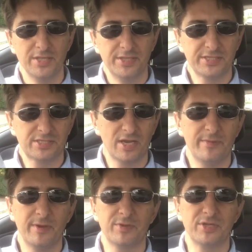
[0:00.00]
This time
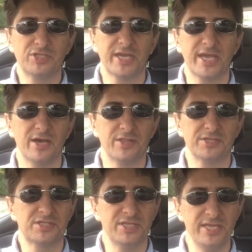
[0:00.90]
I'm going to check out the
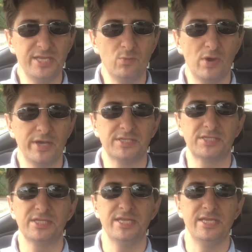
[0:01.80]
C Y
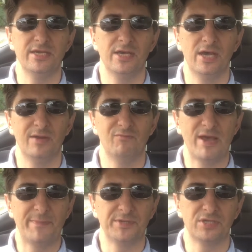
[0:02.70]
C uh,
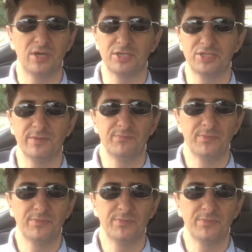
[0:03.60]
rapid charger,